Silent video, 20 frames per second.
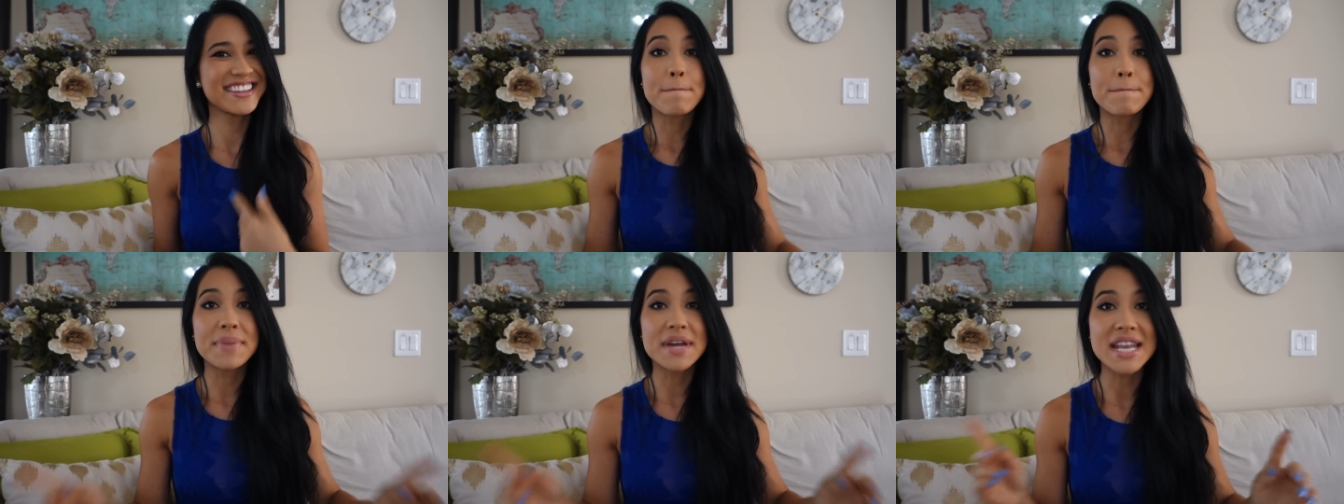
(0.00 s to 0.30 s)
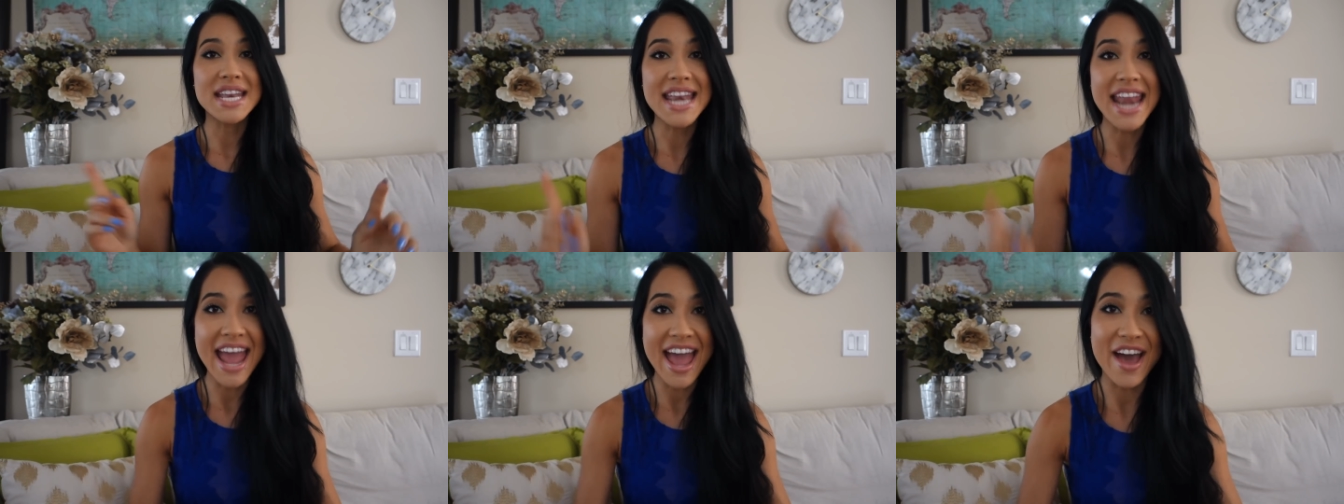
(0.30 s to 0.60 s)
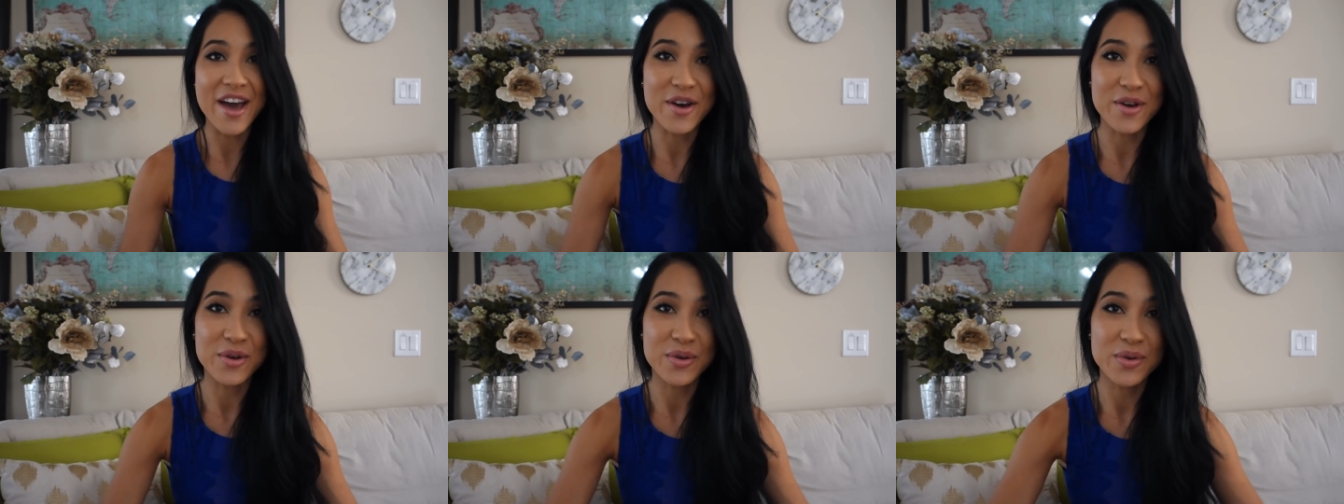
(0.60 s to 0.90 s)
But
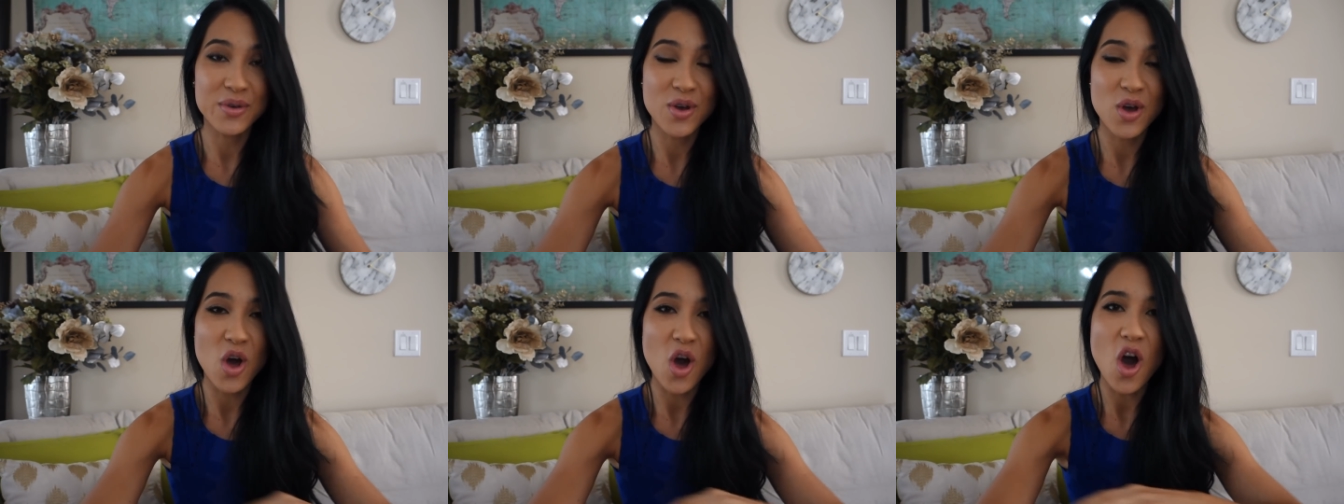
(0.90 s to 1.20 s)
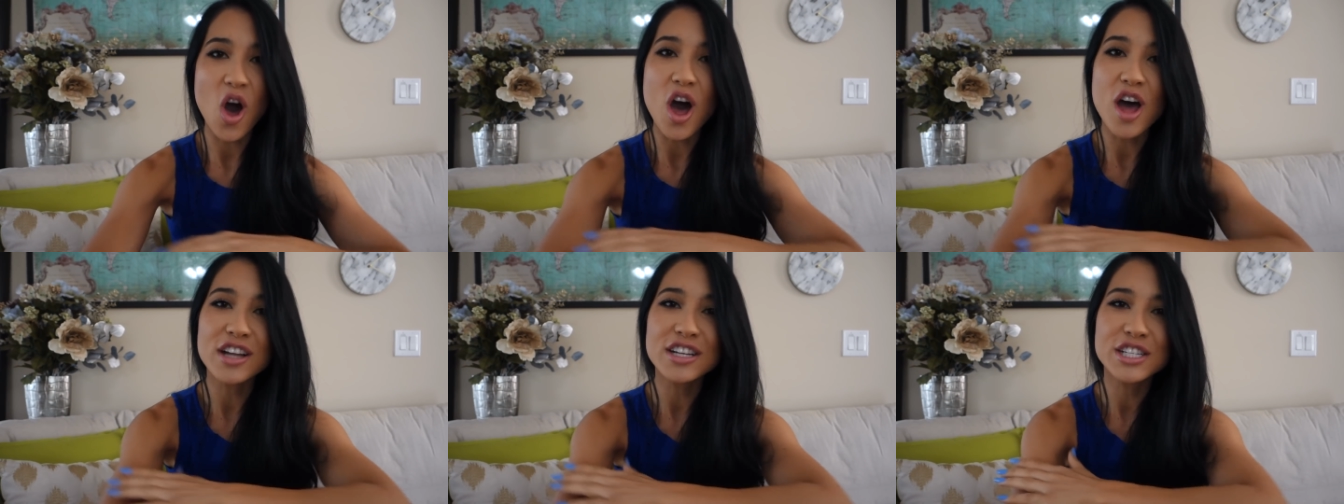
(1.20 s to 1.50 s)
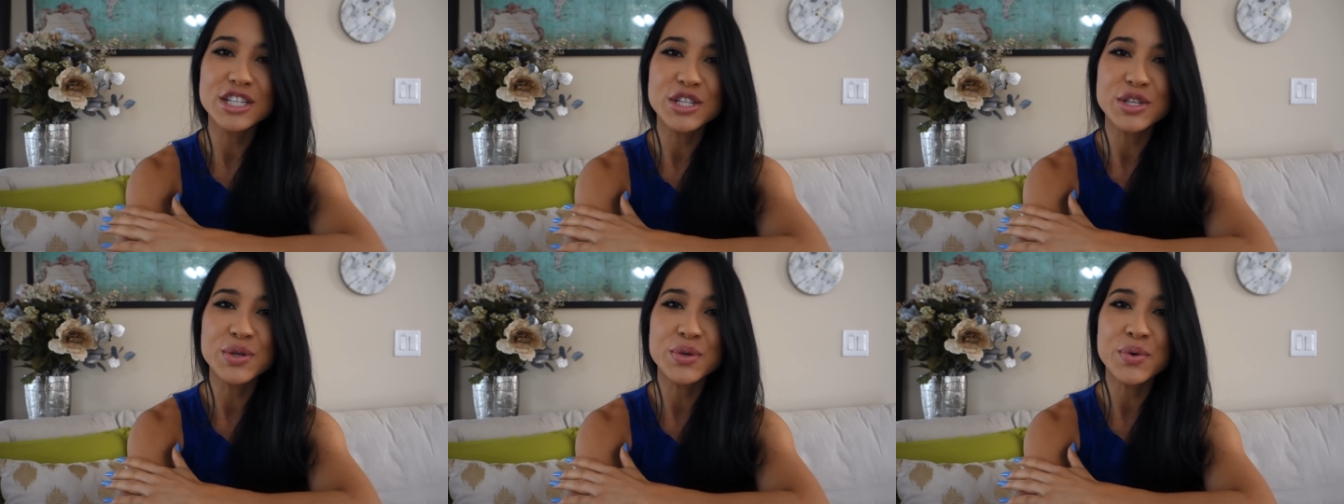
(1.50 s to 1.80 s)
now,
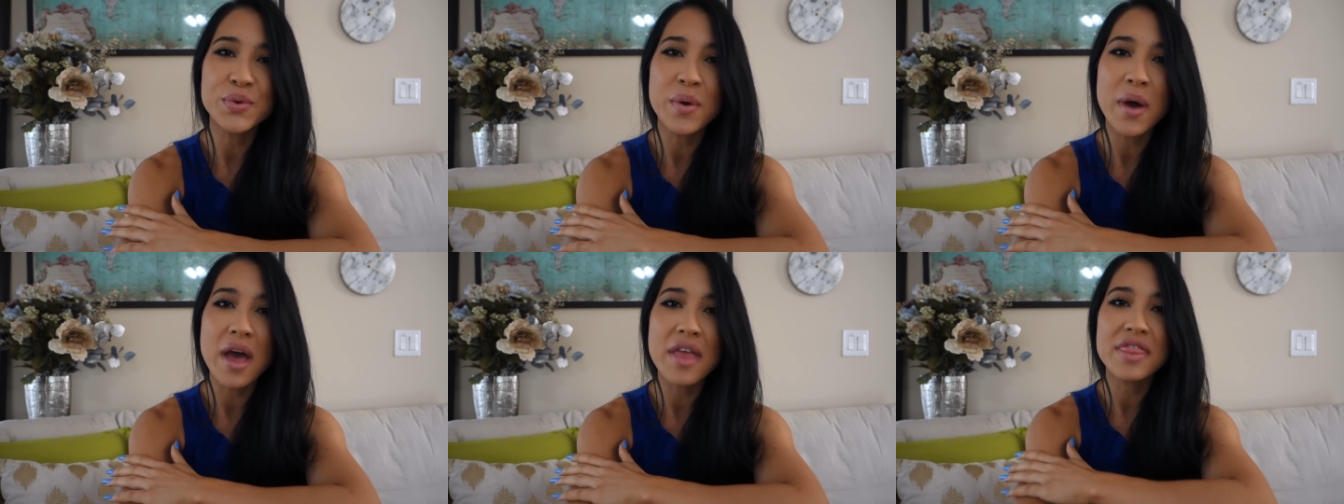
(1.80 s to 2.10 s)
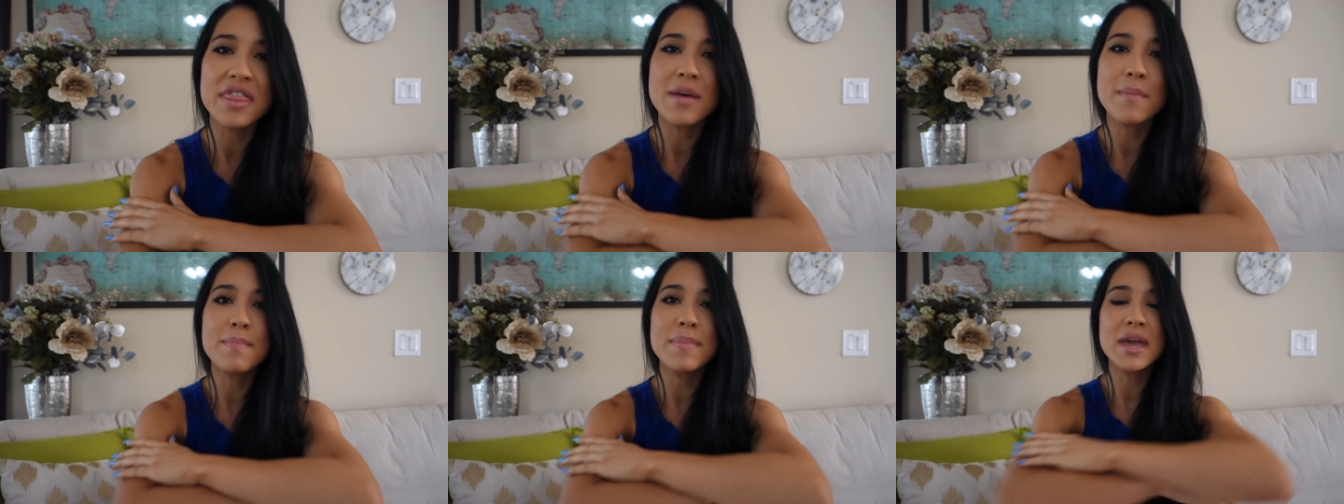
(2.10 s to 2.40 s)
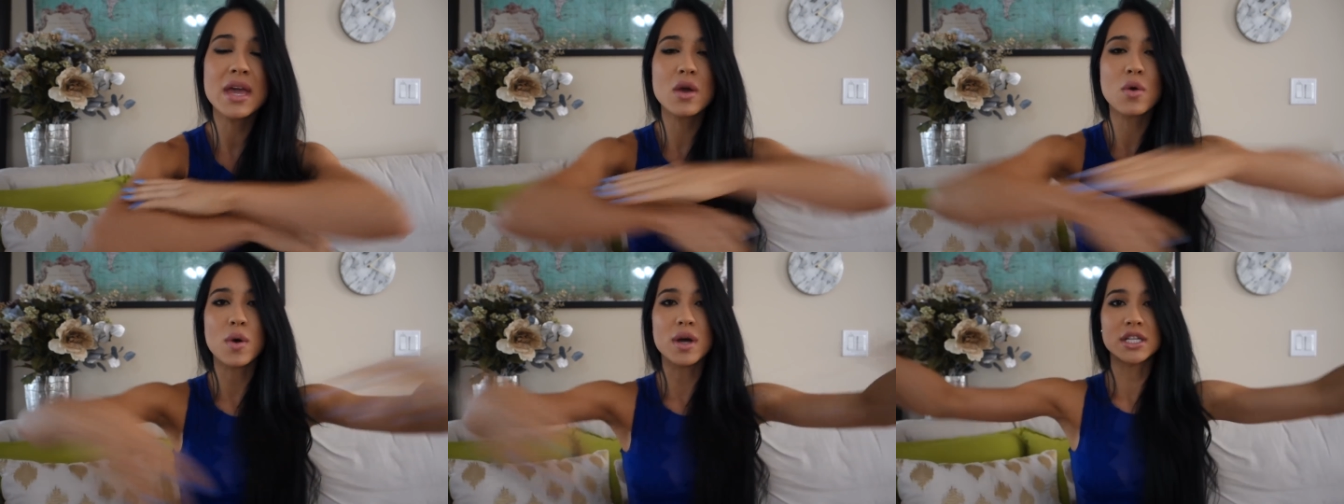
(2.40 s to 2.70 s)
on to the
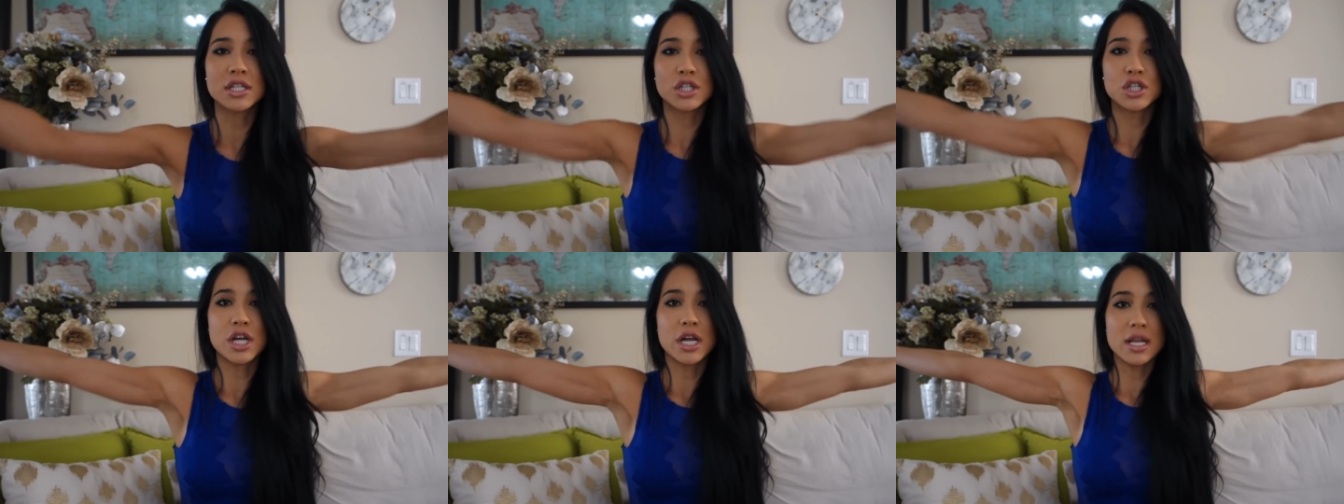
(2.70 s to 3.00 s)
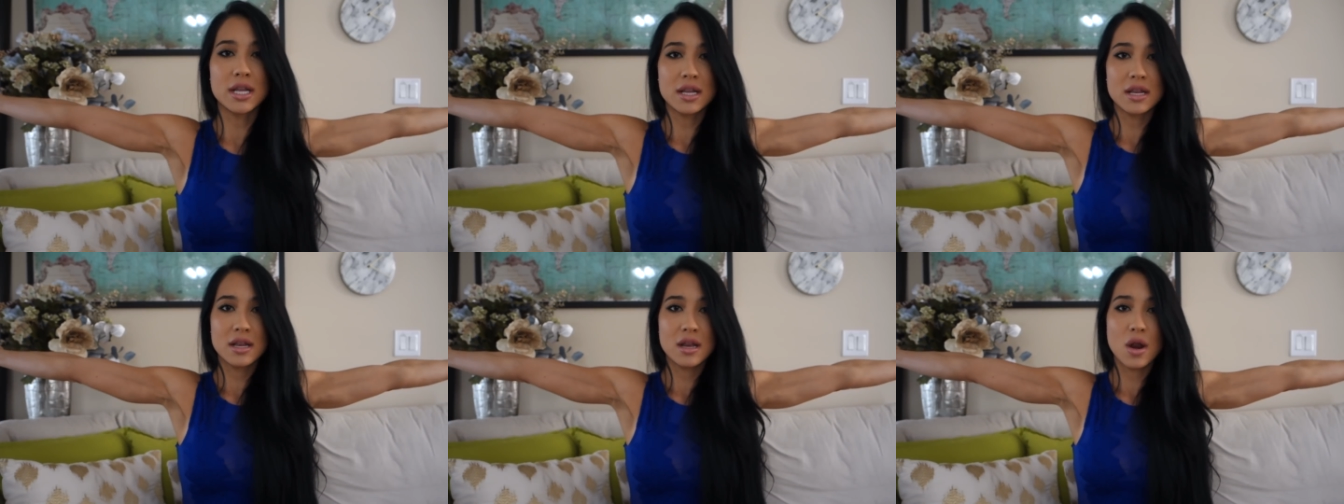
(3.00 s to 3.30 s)
big question.